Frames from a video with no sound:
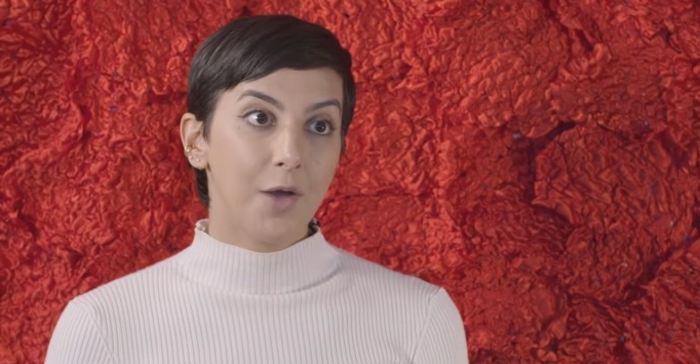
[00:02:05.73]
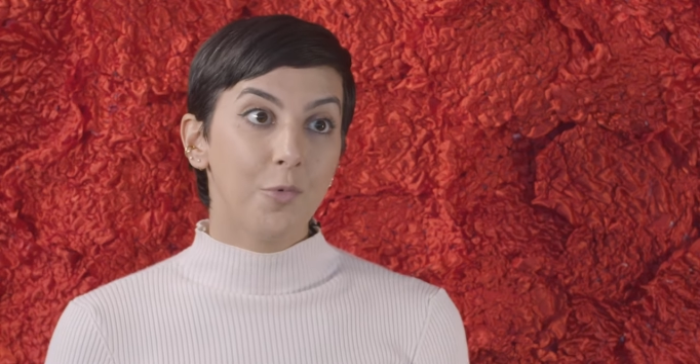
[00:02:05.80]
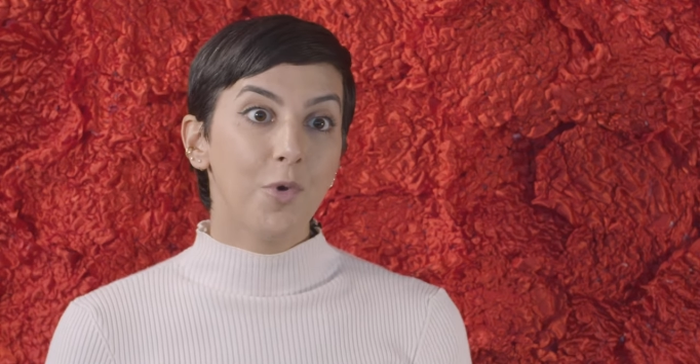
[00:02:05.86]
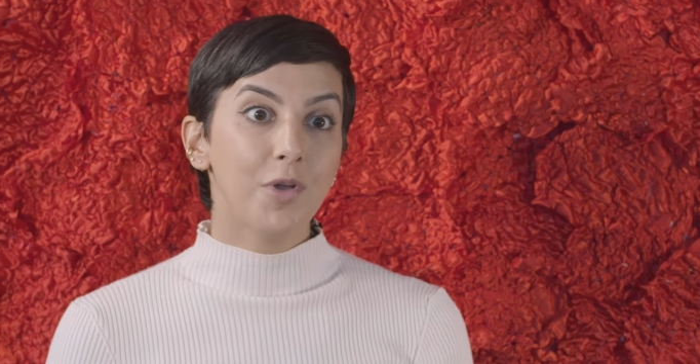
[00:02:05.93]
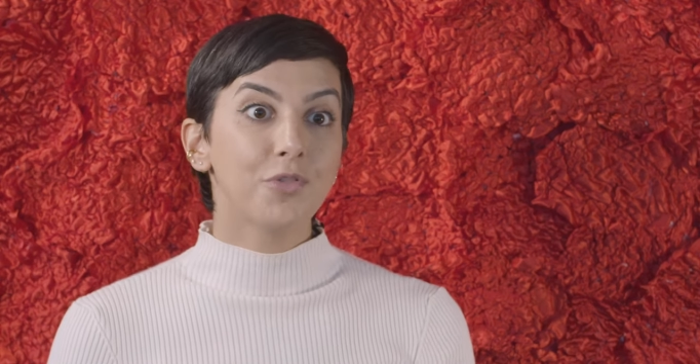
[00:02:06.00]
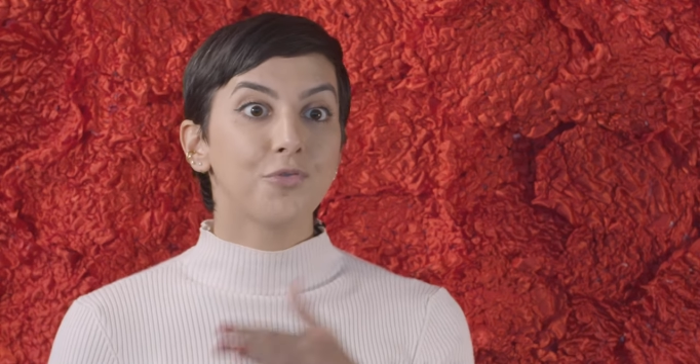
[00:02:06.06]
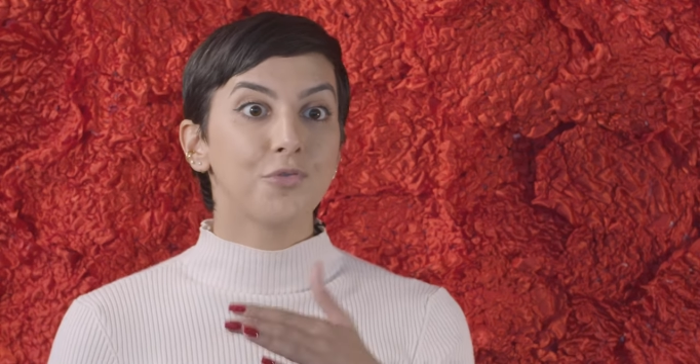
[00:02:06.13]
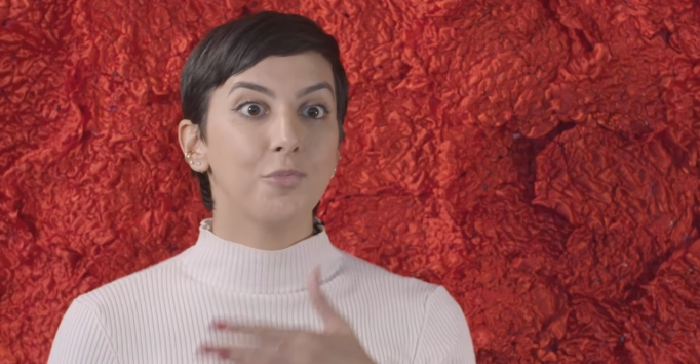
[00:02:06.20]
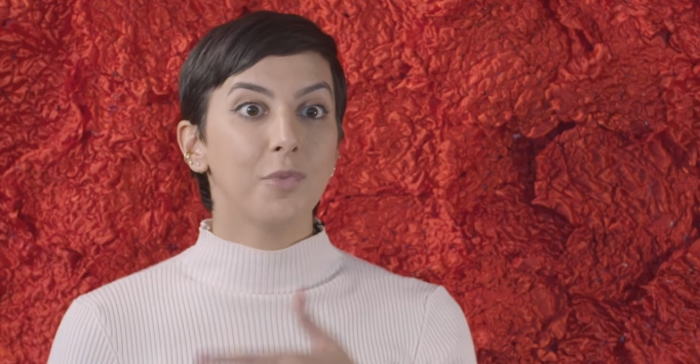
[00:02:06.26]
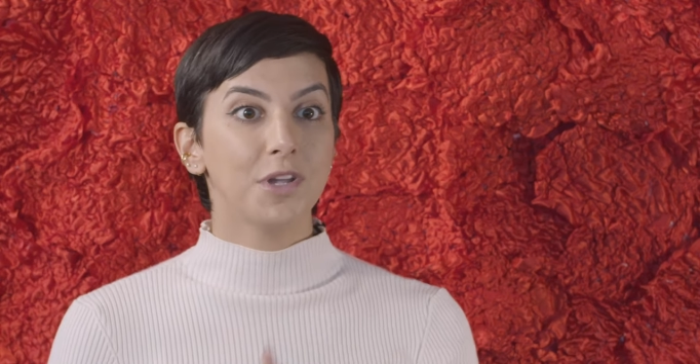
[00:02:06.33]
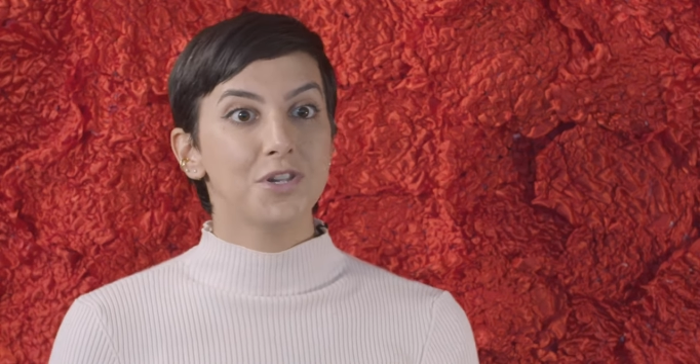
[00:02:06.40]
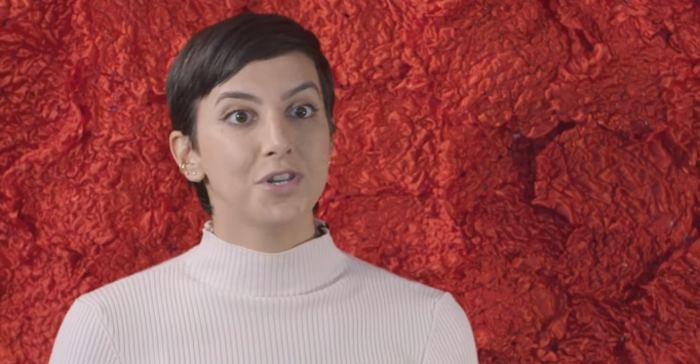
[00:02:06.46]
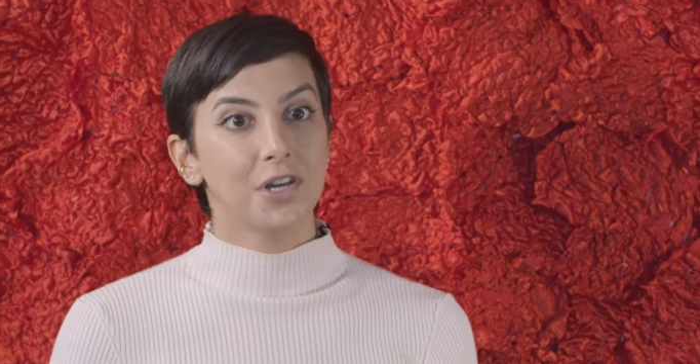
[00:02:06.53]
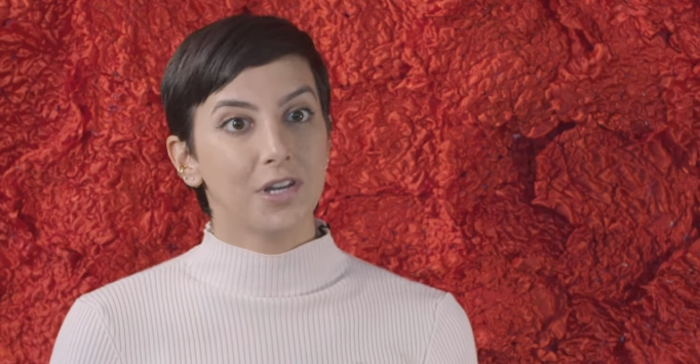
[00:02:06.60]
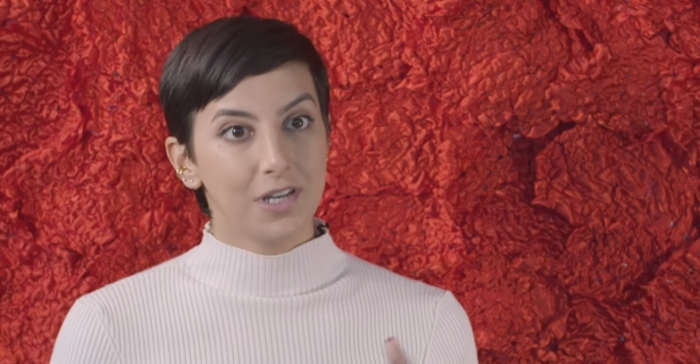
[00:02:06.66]
I went through
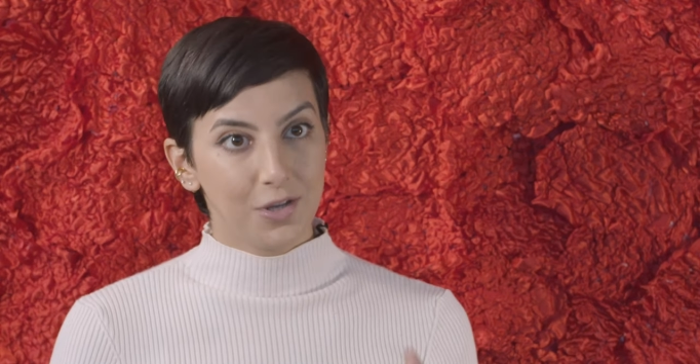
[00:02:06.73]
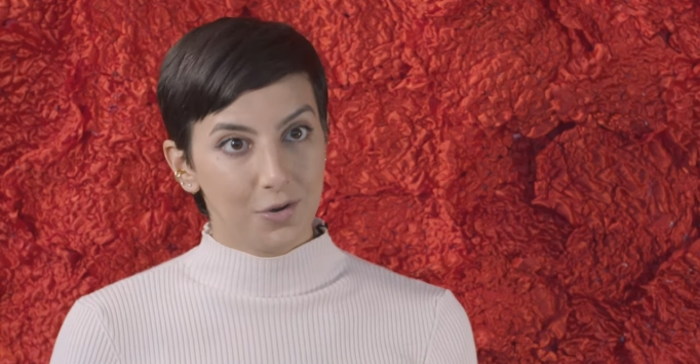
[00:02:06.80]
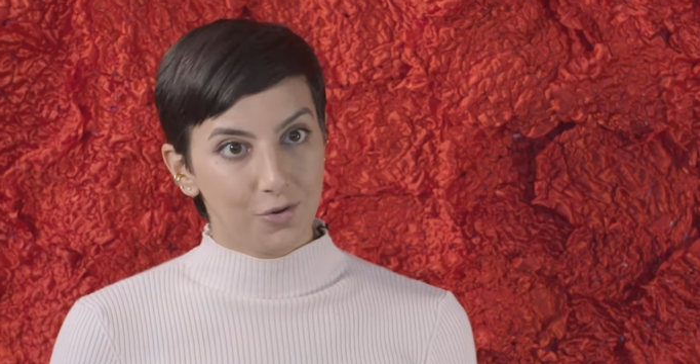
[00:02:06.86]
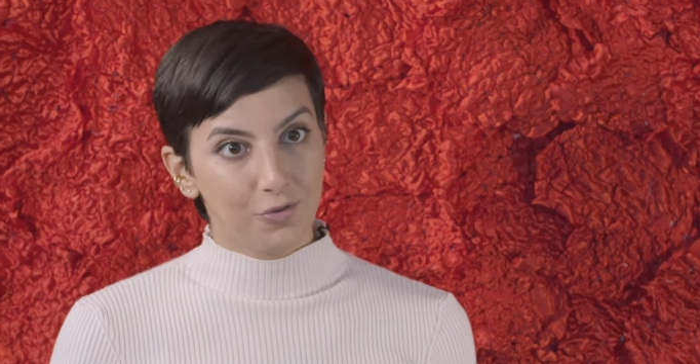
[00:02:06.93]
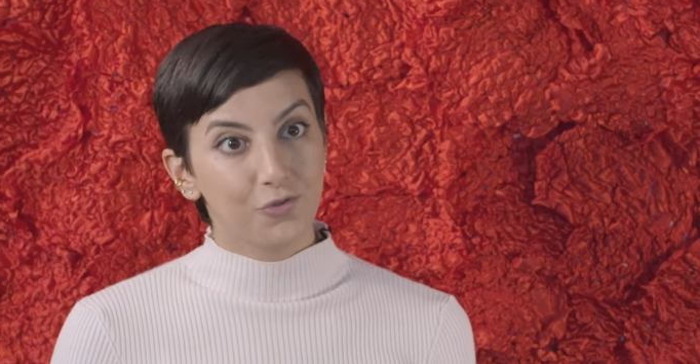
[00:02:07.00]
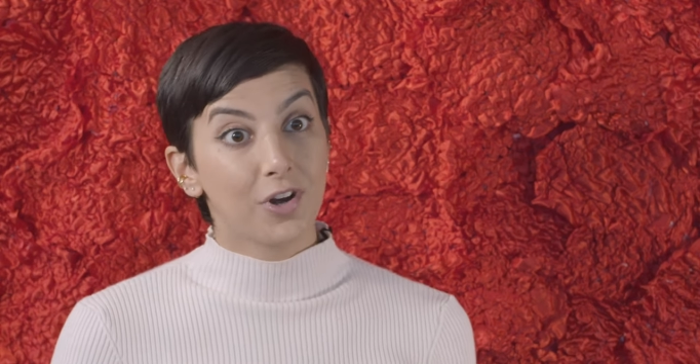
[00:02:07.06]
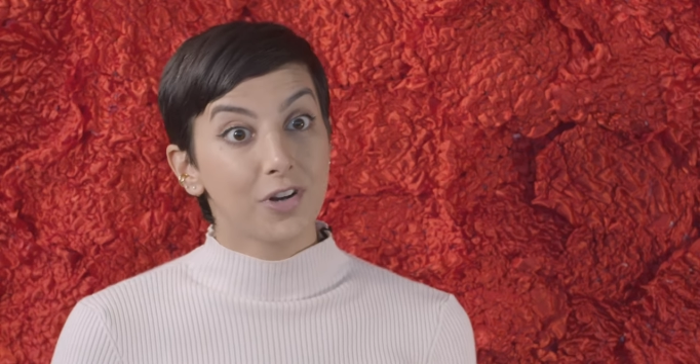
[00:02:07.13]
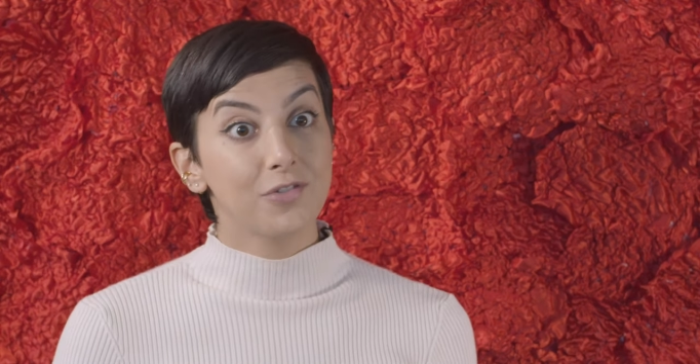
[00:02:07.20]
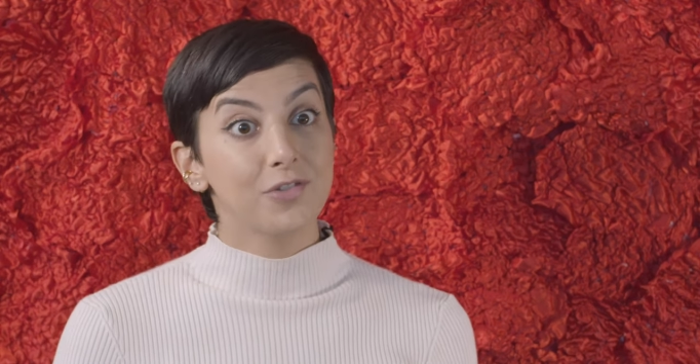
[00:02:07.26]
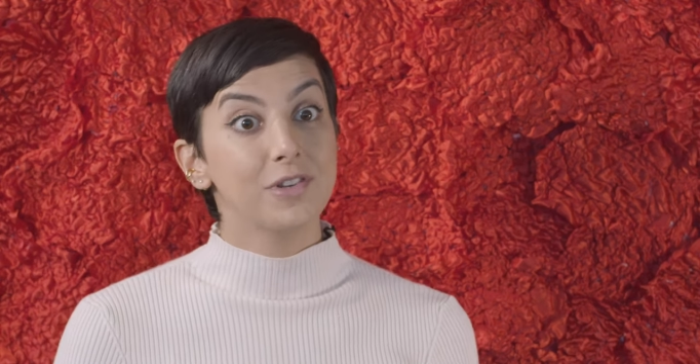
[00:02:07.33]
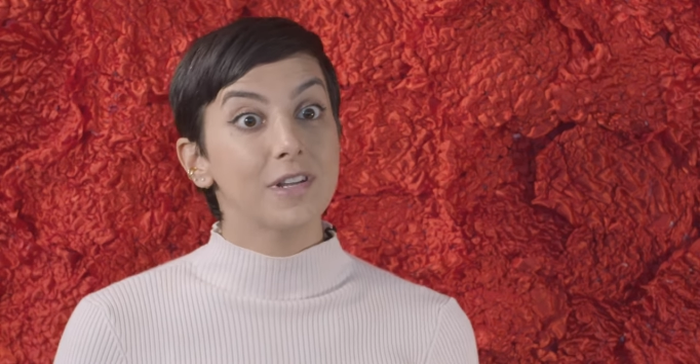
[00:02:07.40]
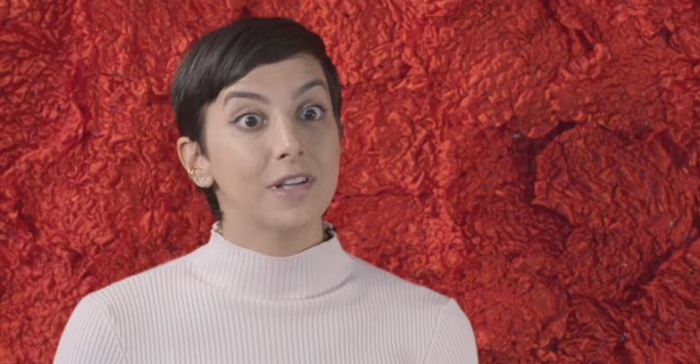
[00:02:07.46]
my journey of trying to